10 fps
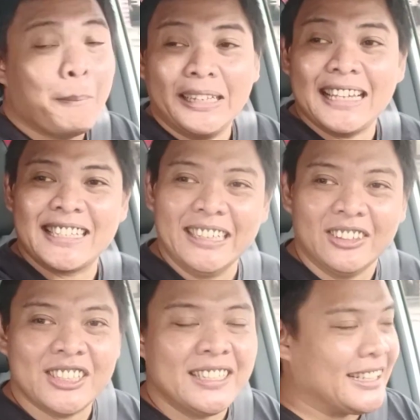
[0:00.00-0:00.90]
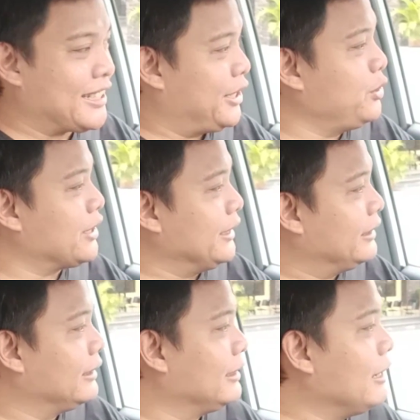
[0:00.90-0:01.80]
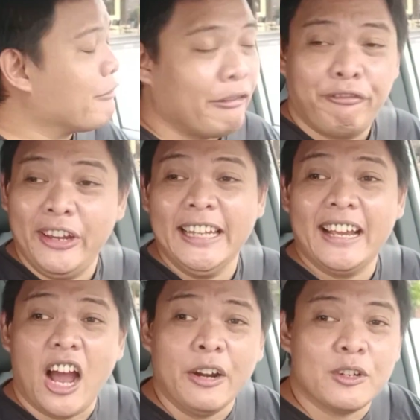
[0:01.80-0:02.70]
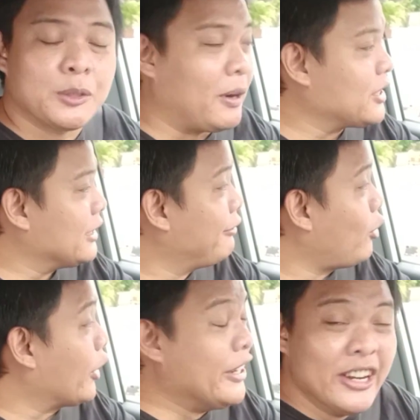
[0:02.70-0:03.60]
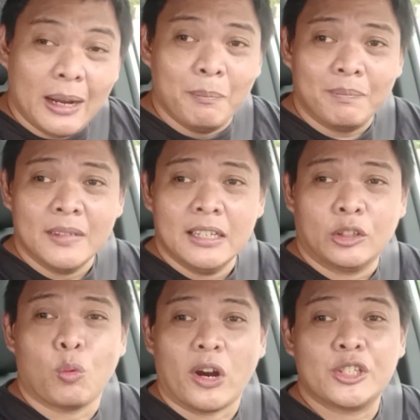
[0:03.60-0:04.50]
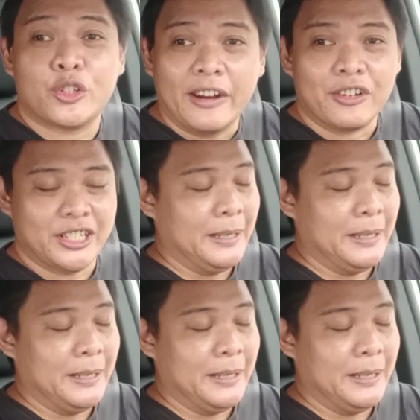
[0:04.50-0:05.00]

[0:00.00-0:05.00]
But that still doesn't excuse it from feeling unresponsive or numb towards driver's